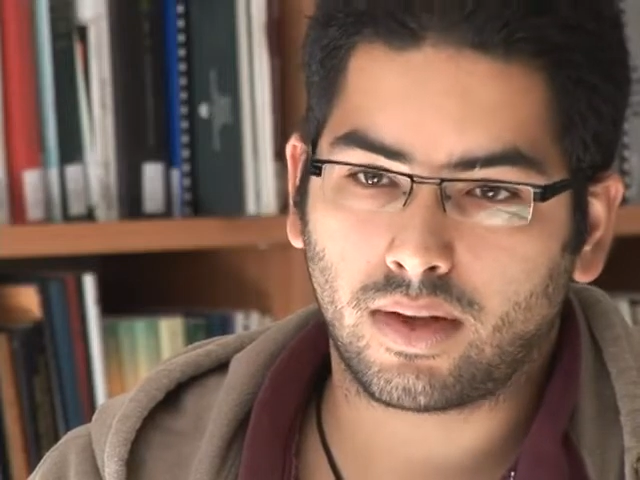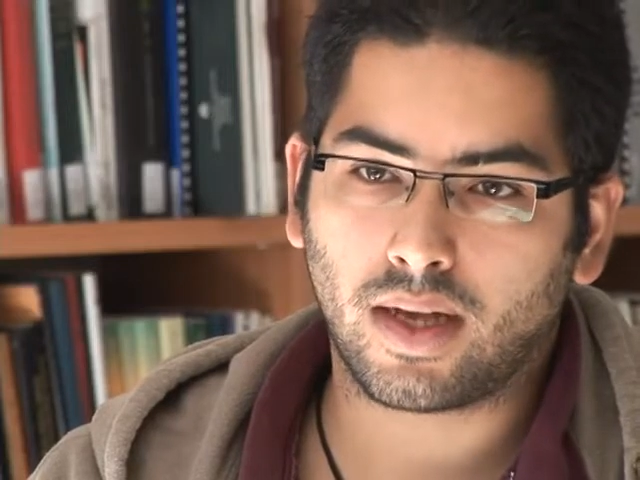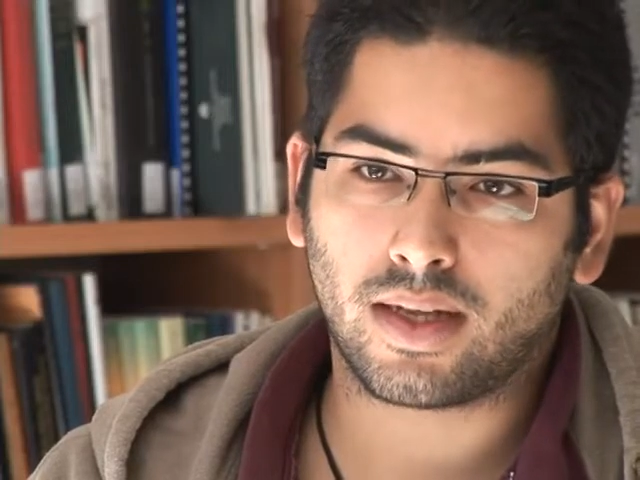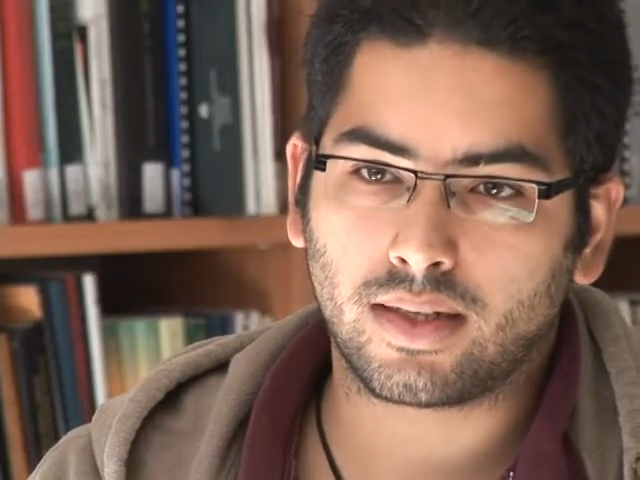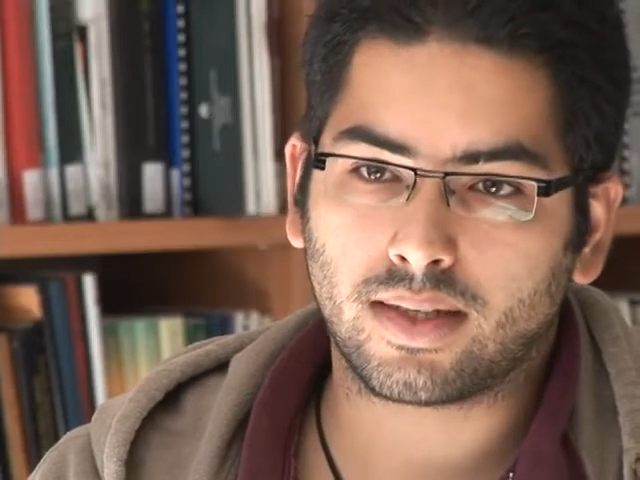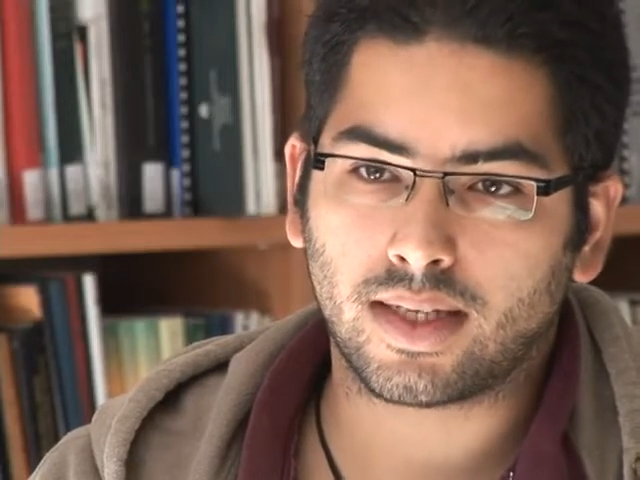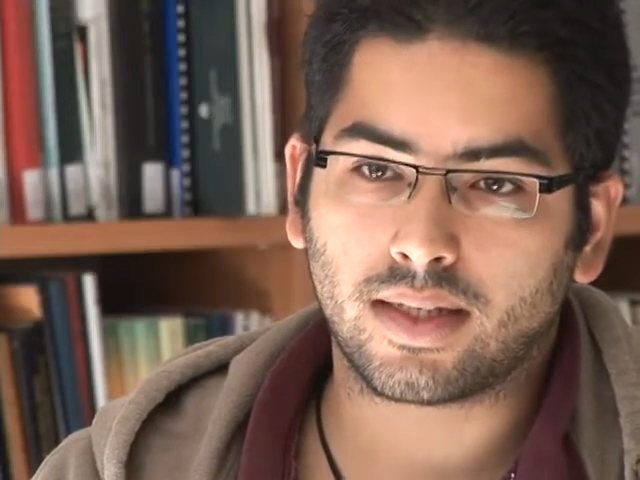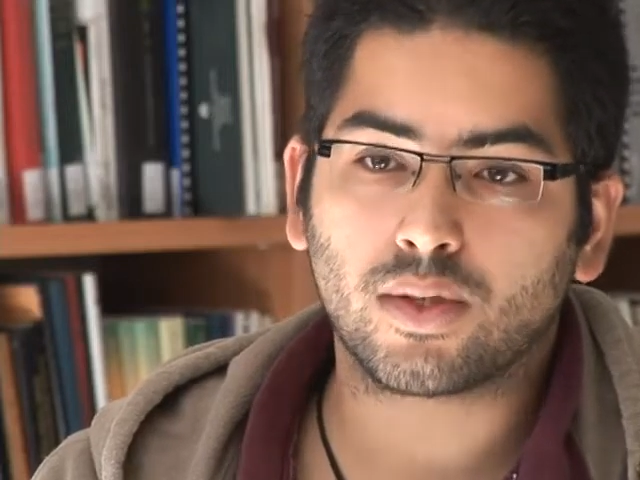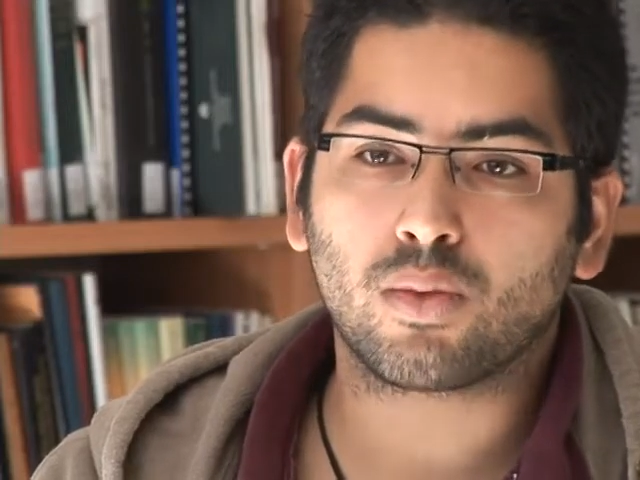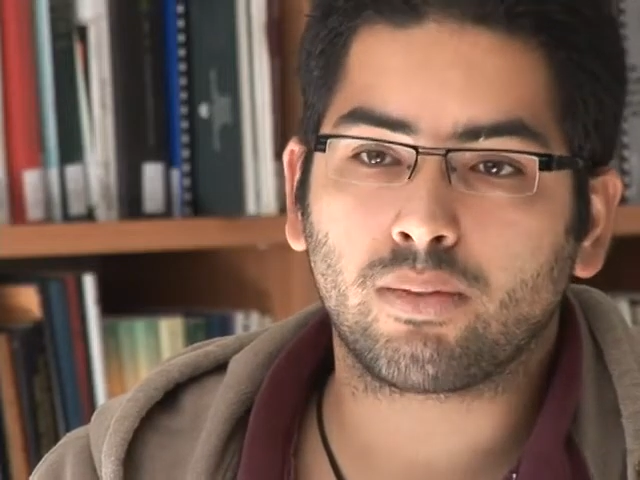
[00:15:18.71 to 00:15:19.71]
and says
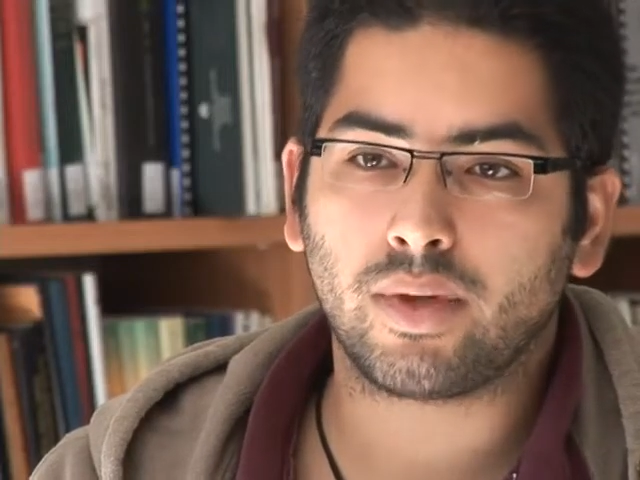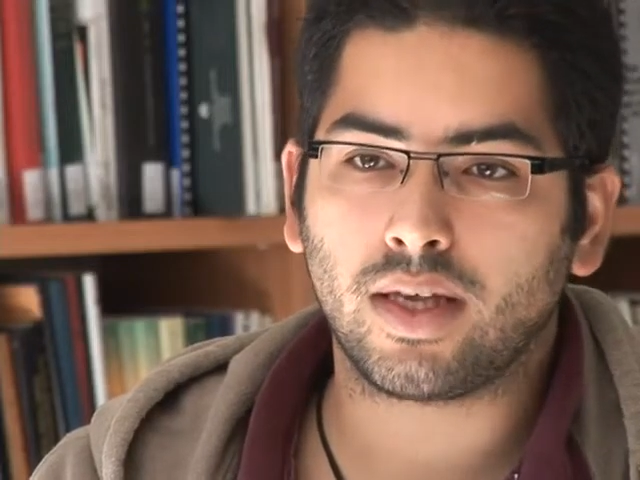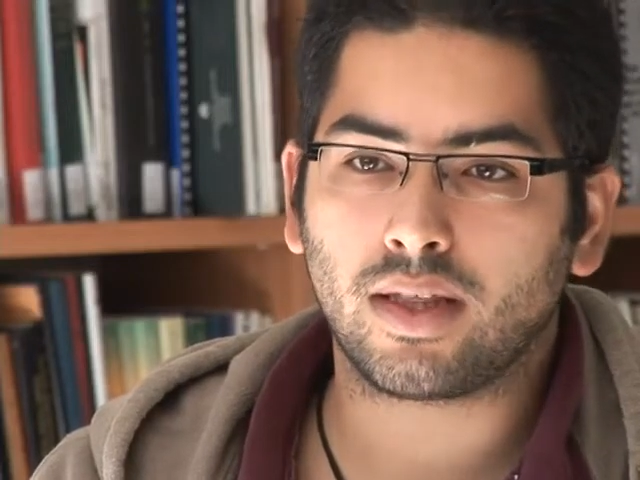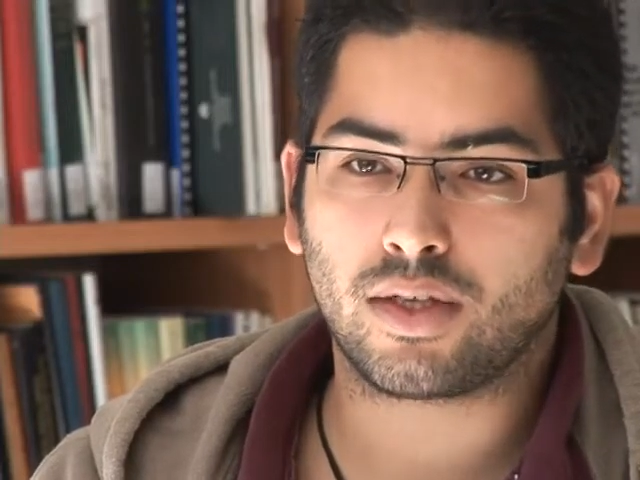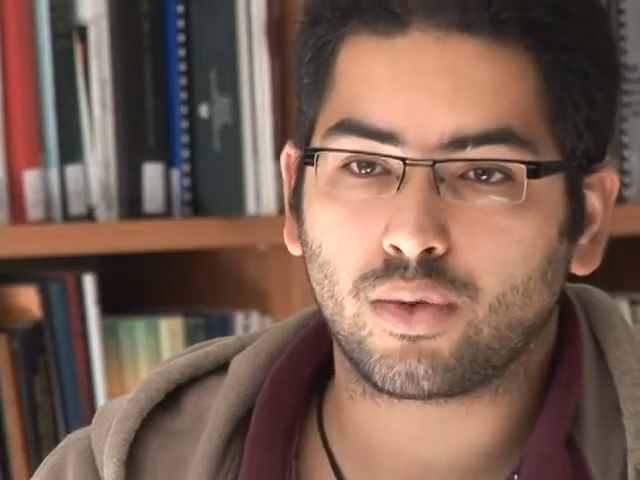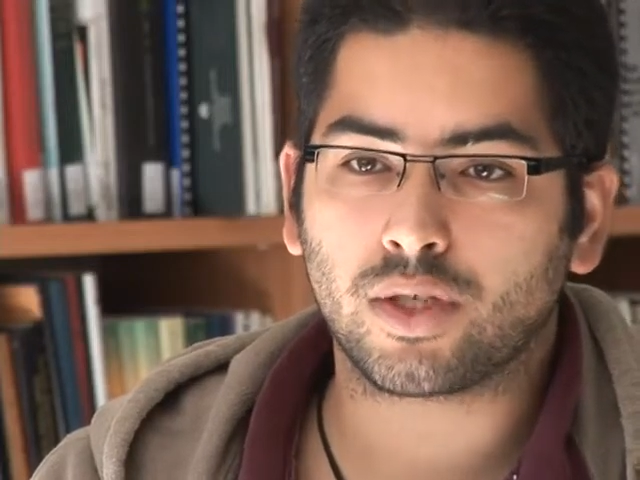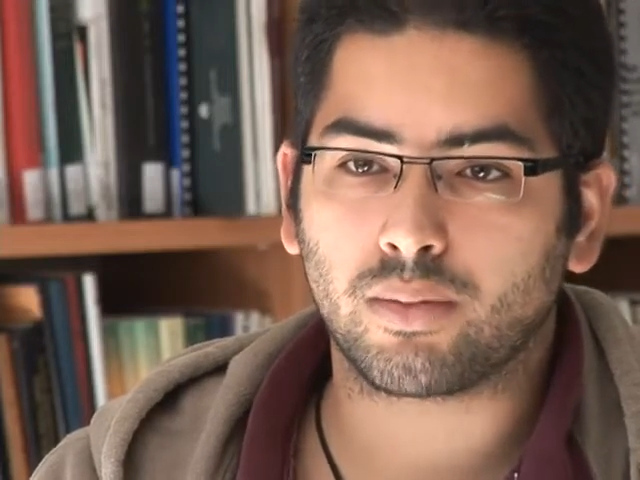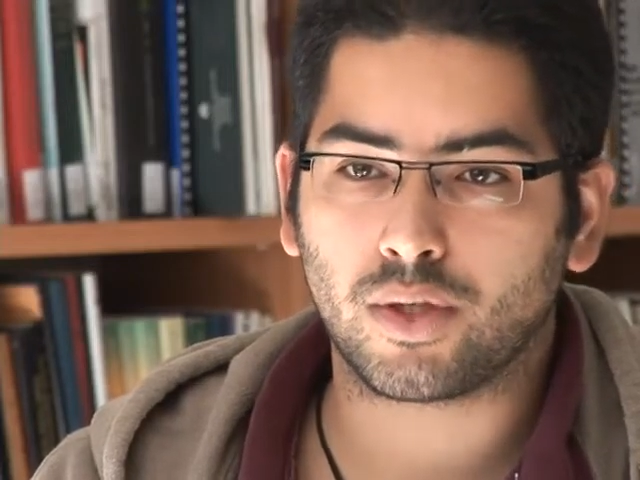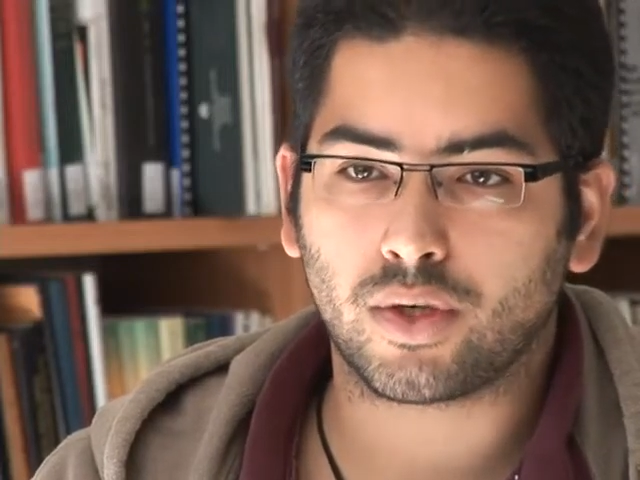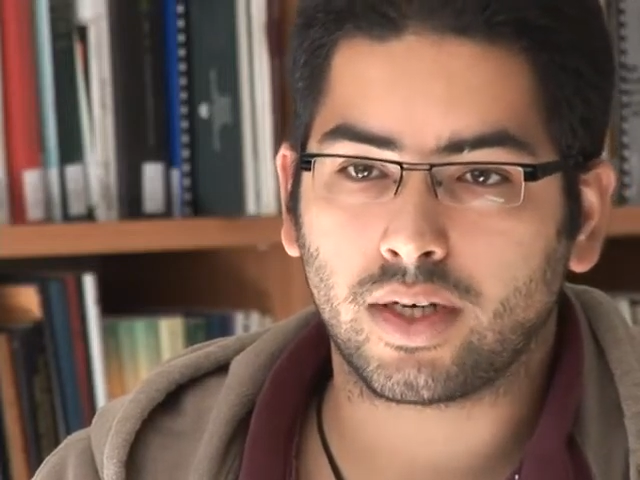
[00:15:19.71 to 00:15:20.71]
this will be the Jewish
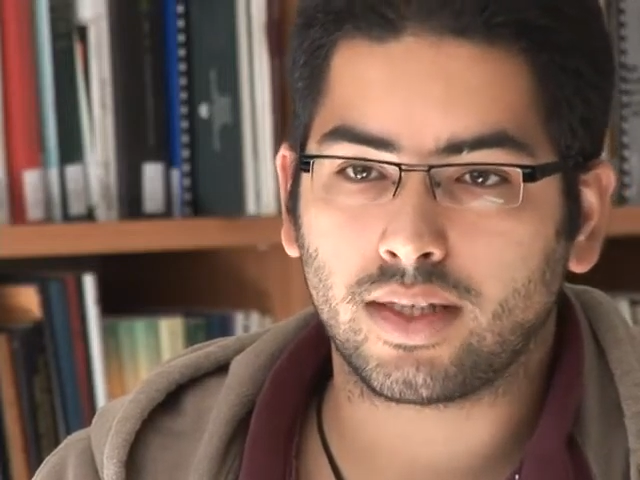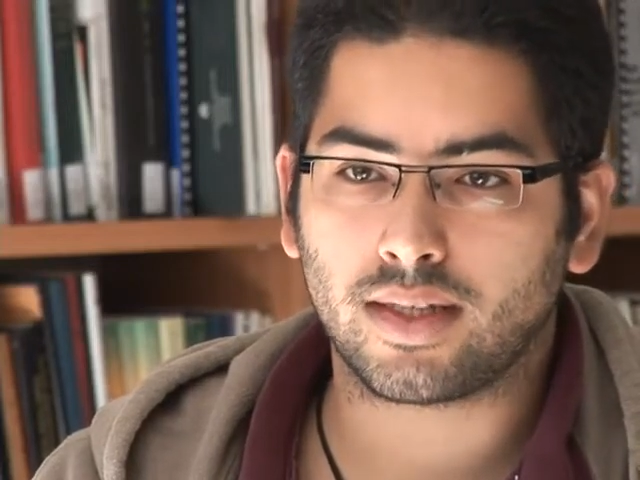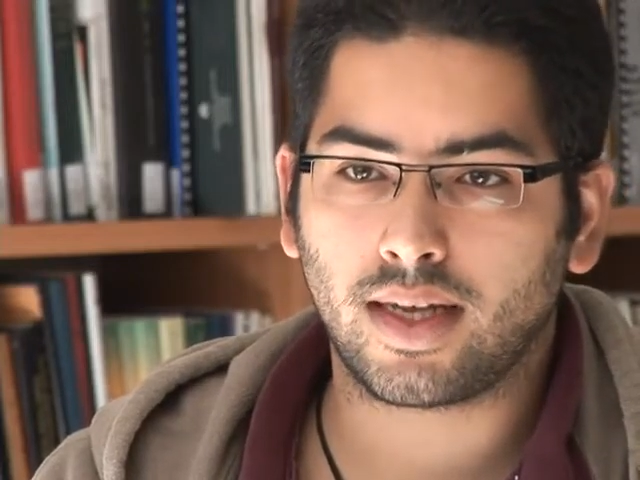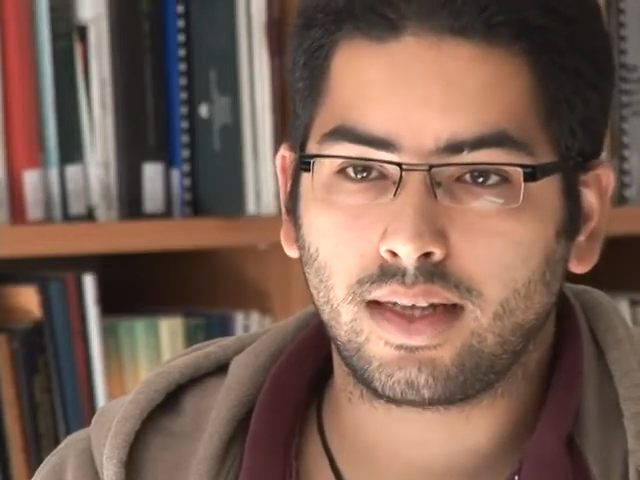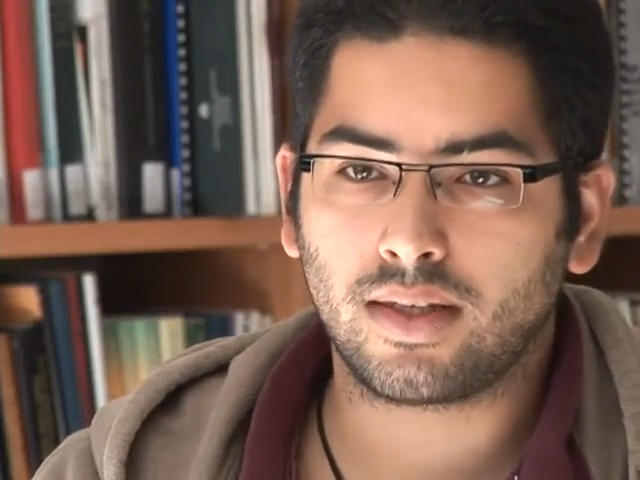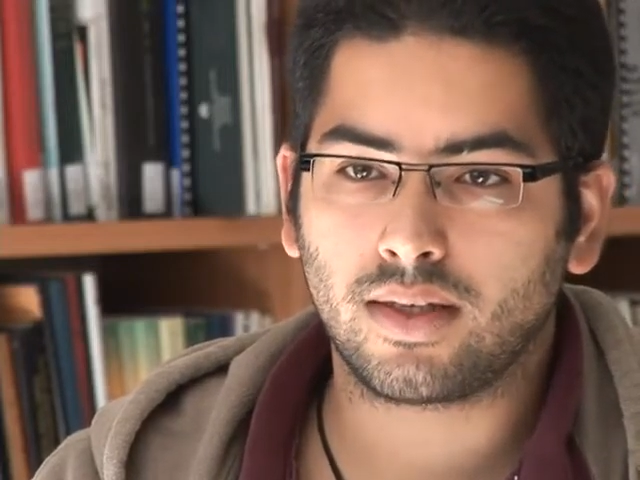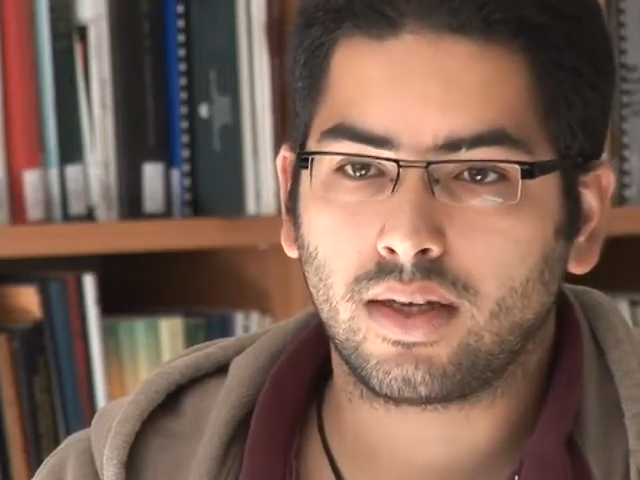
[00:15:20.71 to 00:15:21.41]
majority state.